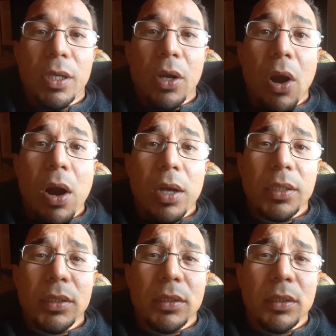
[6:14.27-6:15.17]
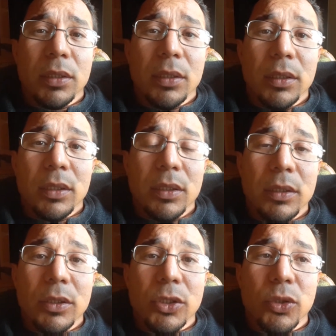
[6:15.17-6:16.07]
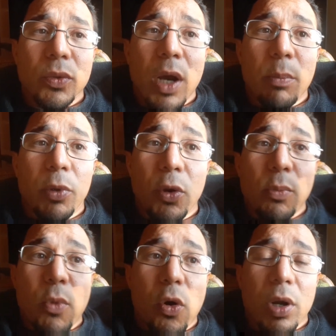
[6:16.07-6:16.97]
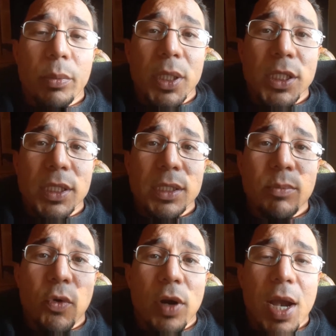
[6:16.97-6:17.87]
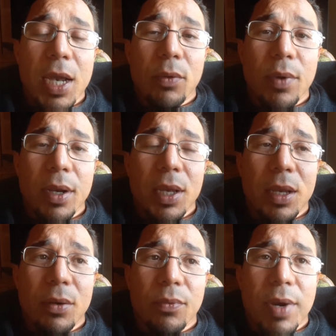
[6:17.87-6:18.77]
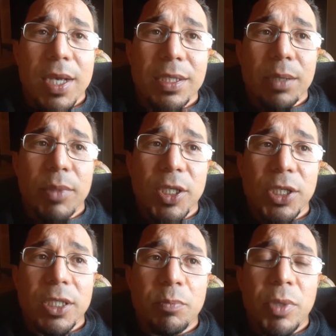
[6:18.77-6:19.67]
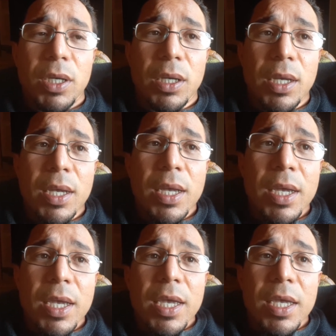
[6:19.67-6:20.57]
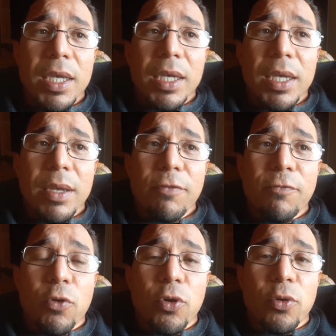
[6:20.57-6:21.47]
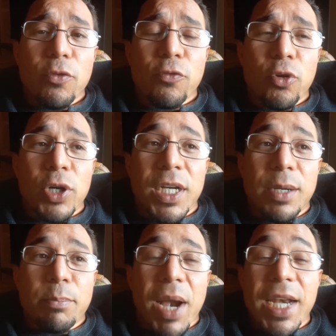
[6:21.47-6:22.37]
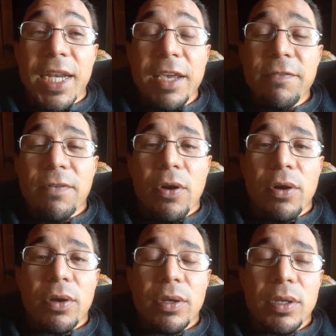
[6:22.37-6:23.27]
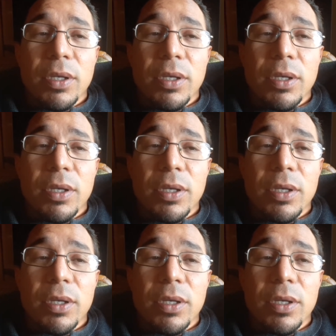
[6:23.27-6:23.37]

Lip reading: cost to upload more images, more high res images. But for by default,